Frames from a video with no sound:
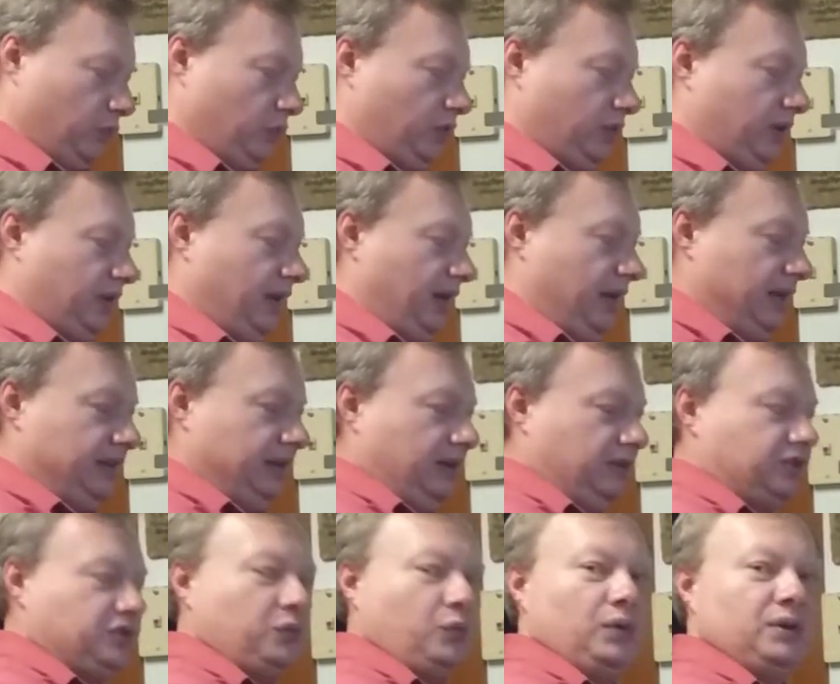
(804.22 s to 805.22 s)
Okay,
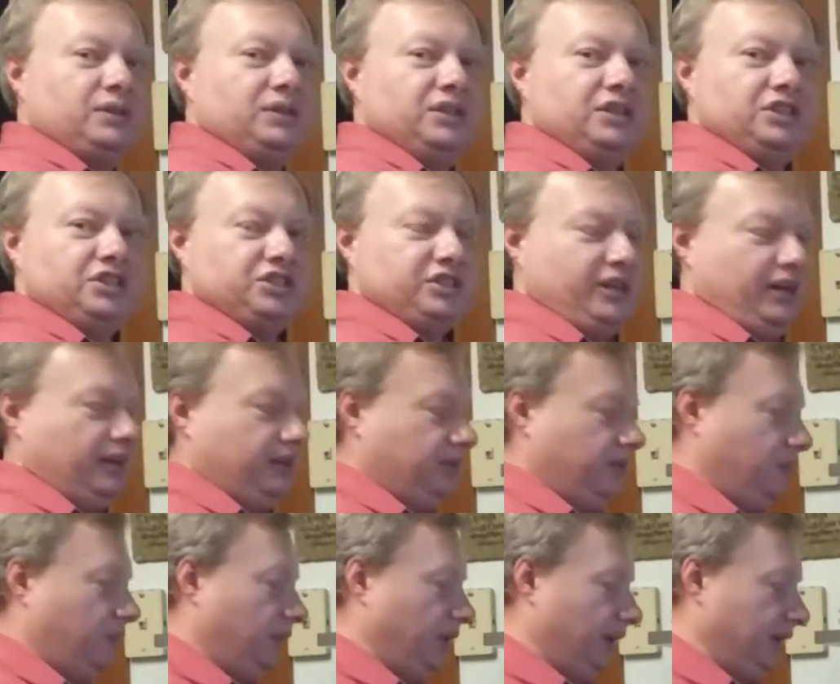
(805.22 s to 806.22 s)
there's one dish out of
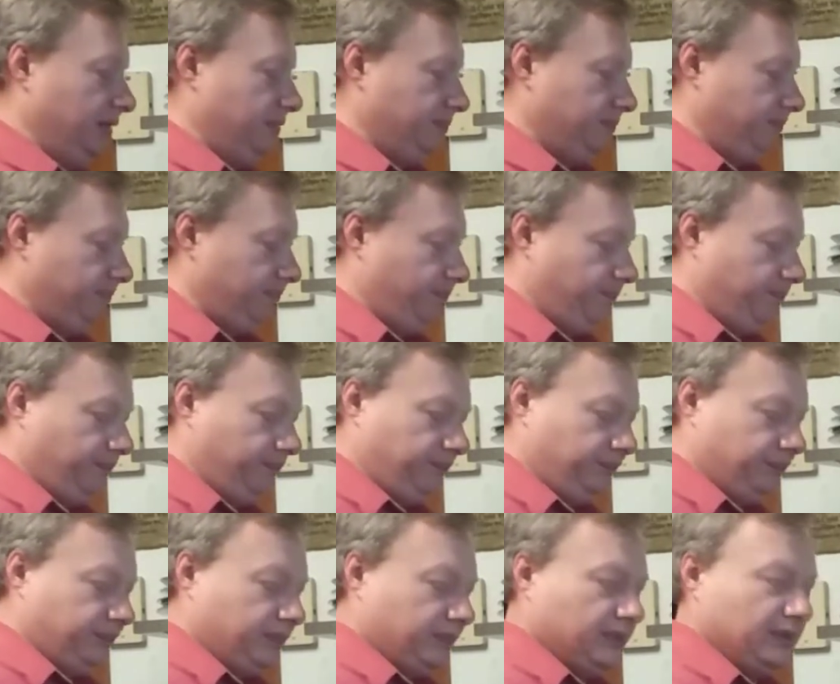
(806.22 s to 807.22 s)
the way.
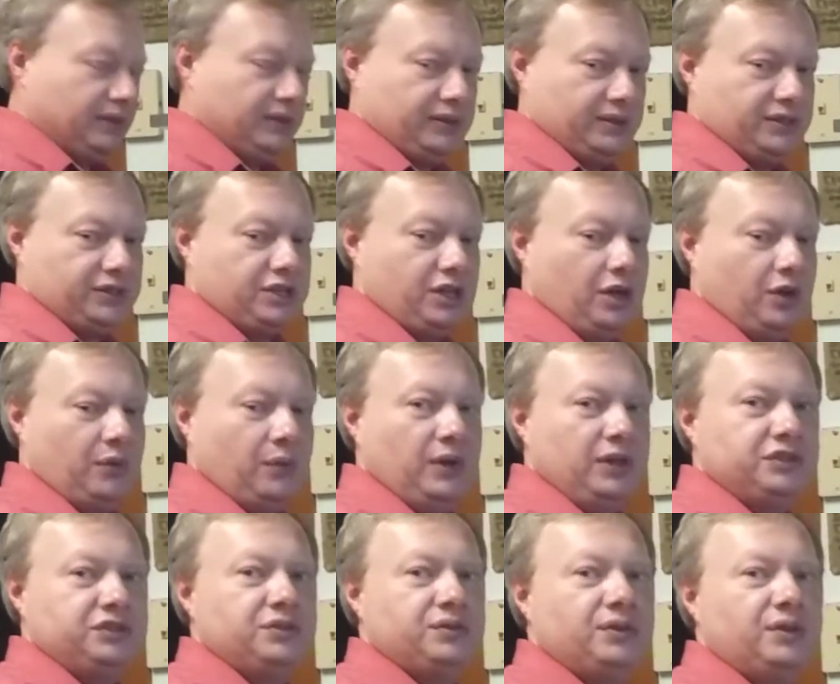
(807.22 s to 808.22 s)
So
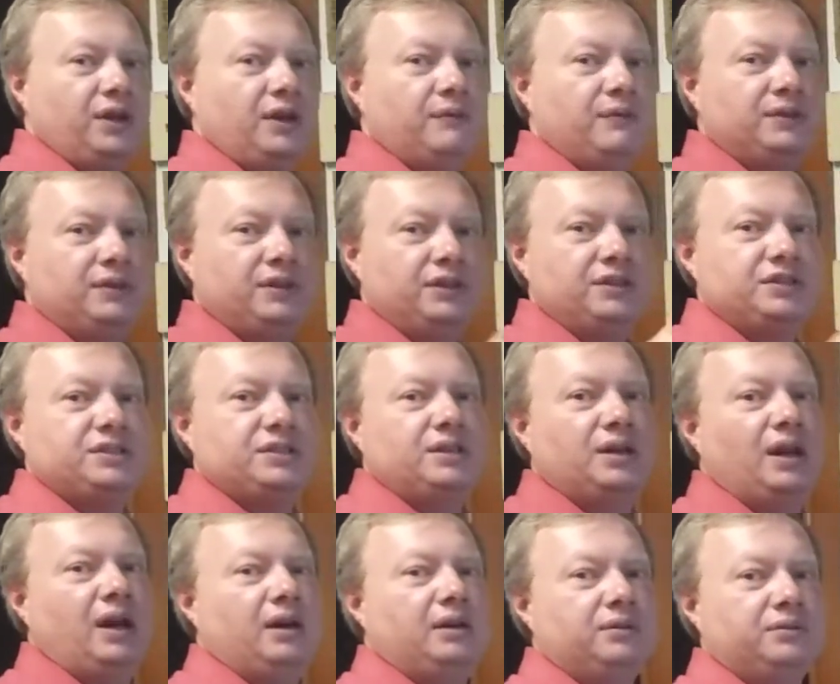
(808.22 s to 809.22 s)
into the oven this
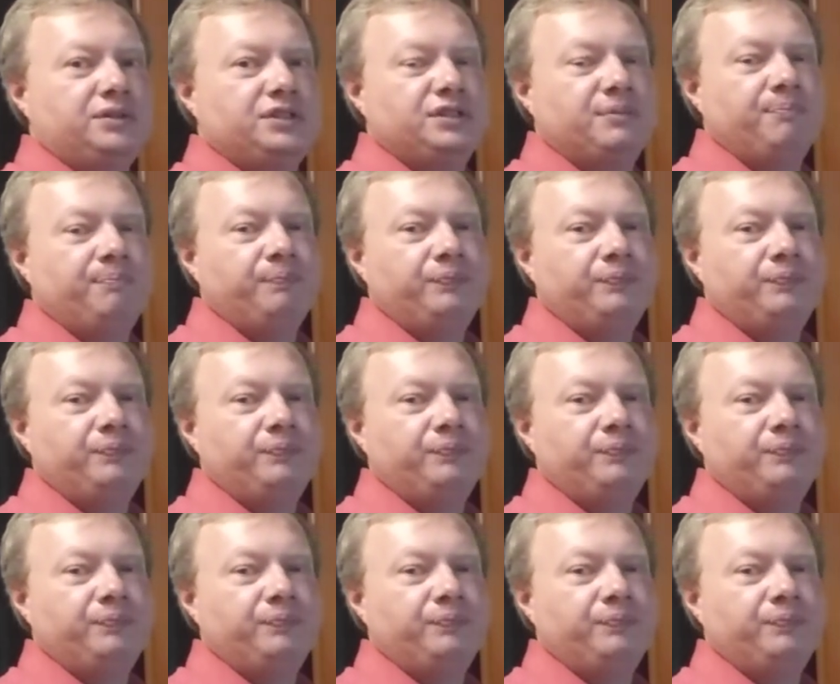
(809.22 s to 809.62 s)
goes.